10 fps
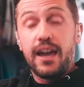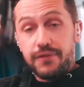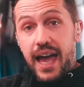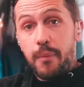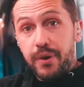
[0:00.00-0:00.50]

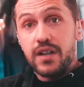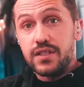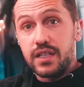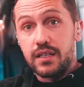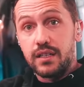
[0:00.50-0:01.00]
If that
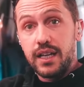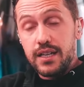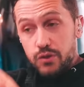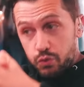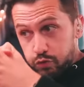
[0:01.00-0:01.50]
person
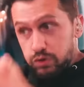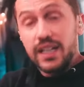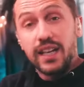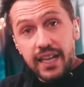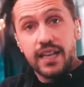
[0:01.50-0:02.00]
is
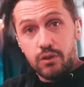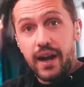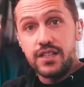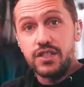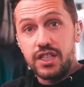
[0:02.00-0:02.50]
really in
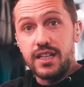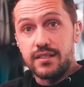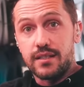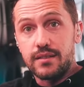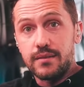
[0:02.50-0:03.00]
Christ
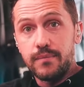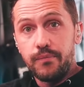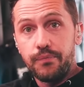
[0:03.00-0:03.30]
Jesus,